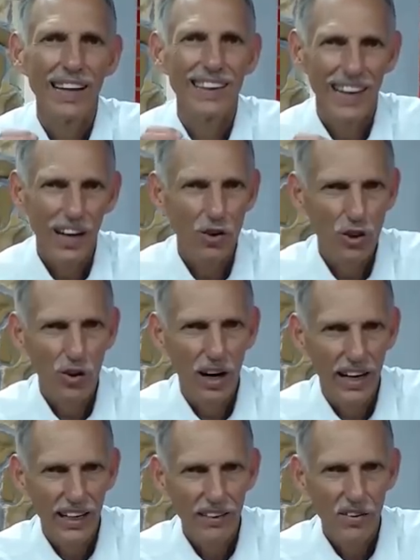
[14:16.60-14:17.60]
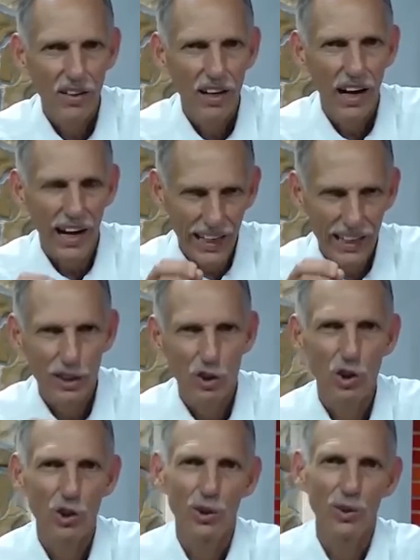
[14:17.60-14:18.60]
In the loud cry, I can
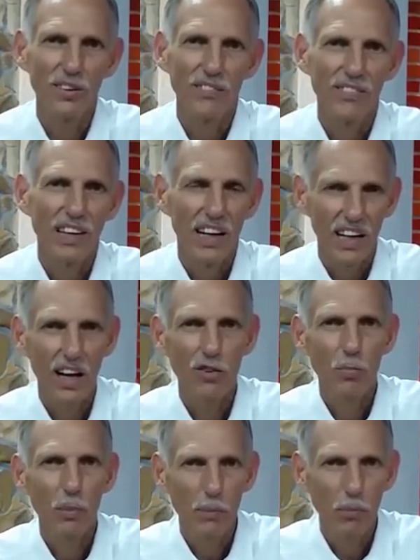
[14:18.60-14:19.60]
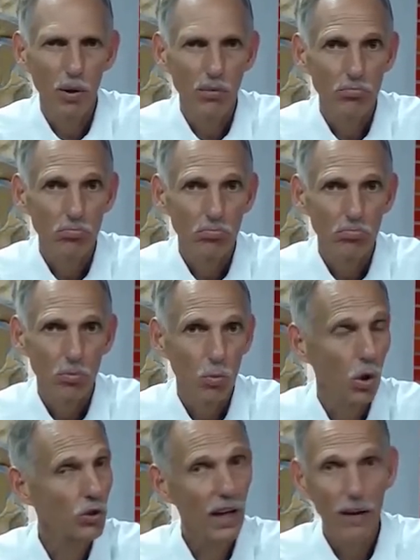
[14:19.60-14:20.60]
assure you, God's people
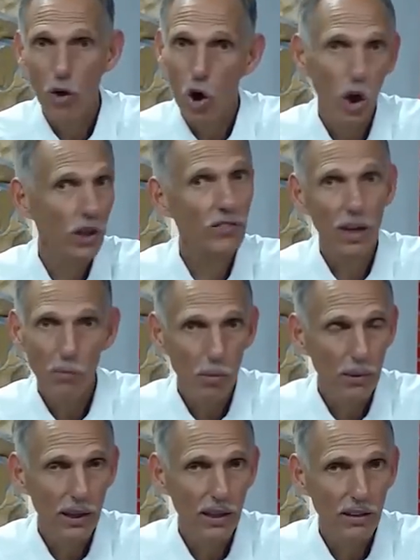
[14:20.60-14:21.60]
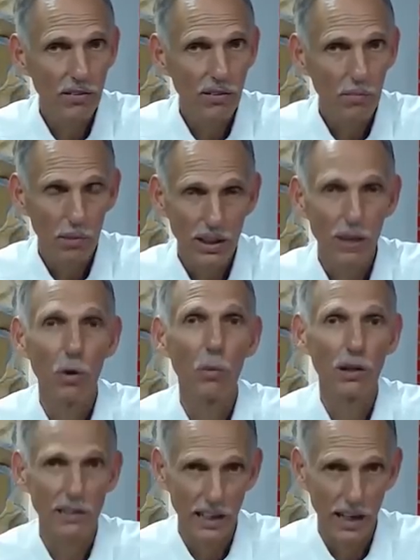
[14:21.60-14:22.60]
won't have all the same opinions, but they will
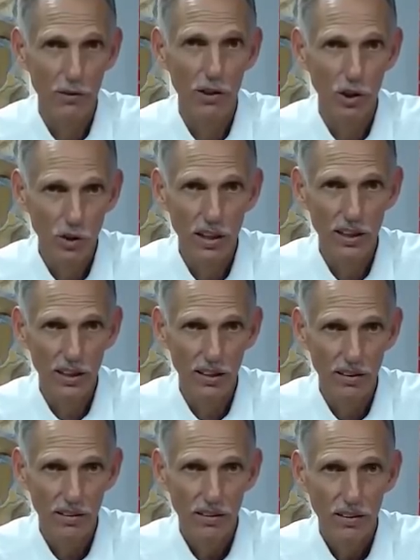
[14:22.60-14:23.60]
work together in unity.